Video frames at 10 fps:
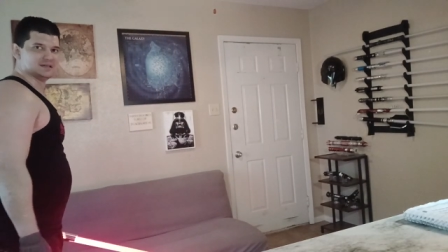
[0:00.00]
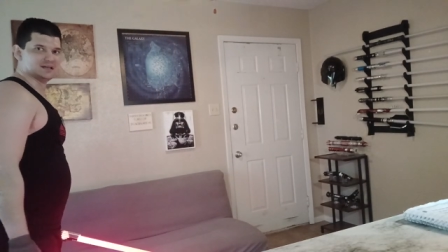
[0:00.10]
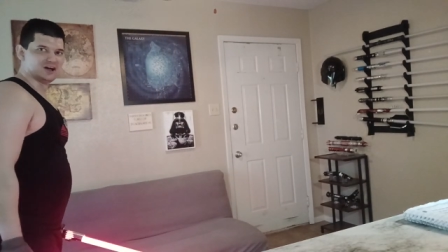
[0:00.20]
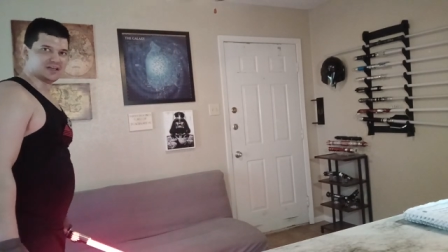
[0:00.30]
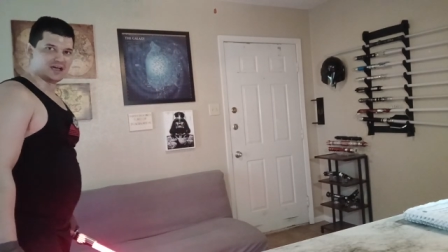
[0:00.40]

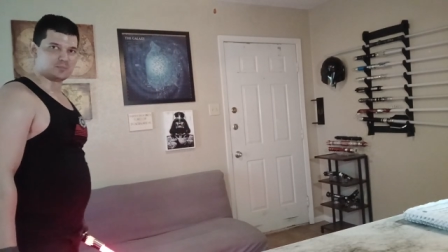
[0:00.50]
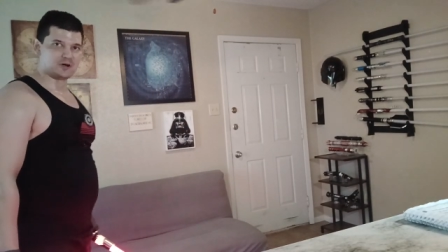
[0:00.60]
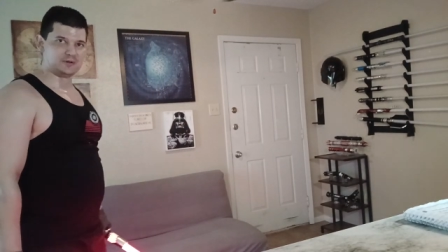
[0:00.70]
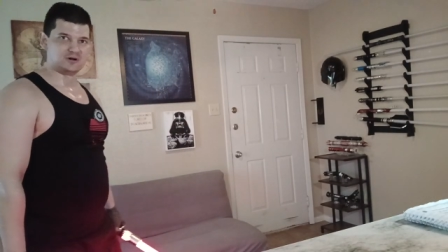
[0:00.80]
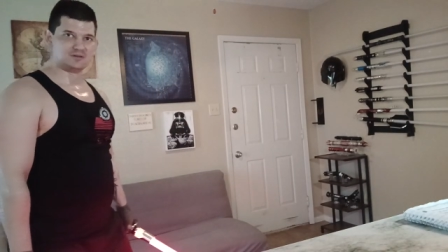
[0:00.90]
Oh yeah, I
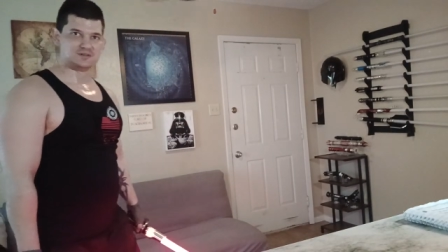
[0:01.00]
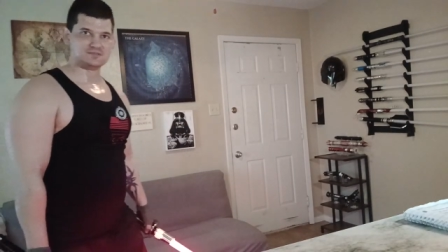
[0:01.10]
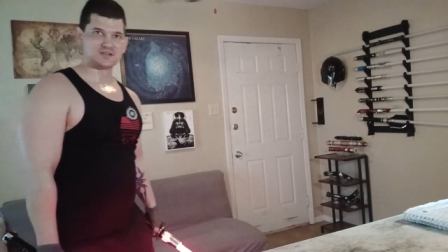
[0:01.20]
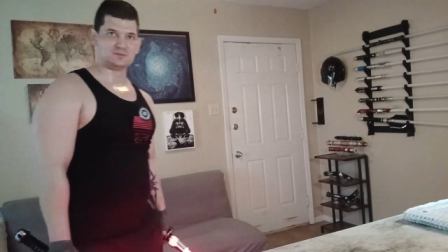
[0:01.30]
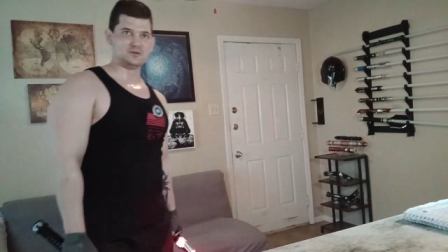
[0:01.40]
probably don't have
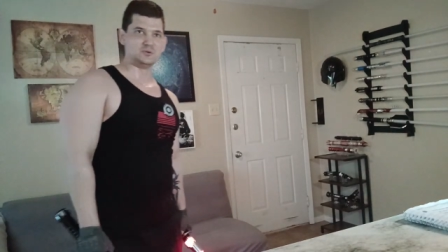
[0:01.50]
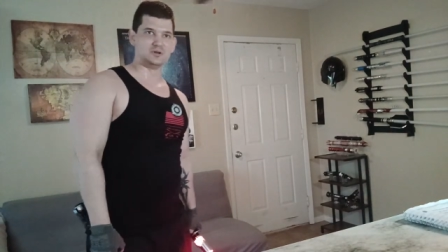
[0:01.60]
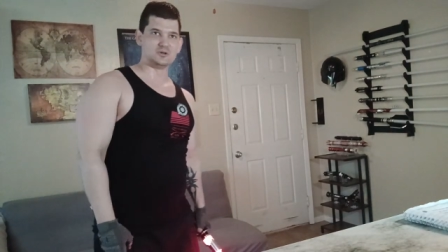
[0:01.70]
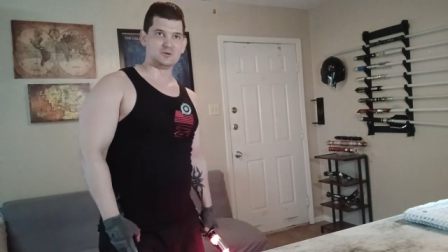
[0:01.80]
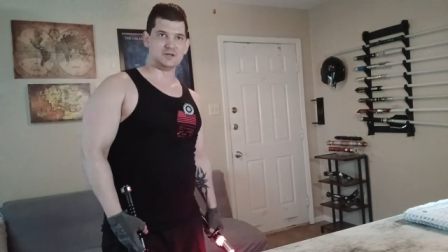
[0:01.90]
enough time to do
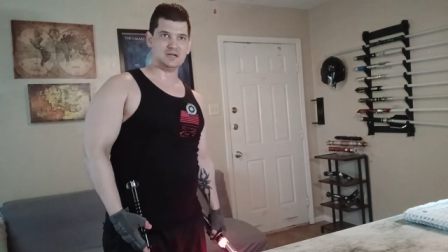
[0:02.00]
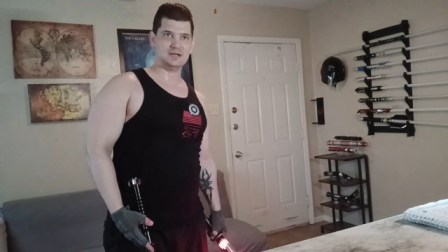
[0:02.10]
another one.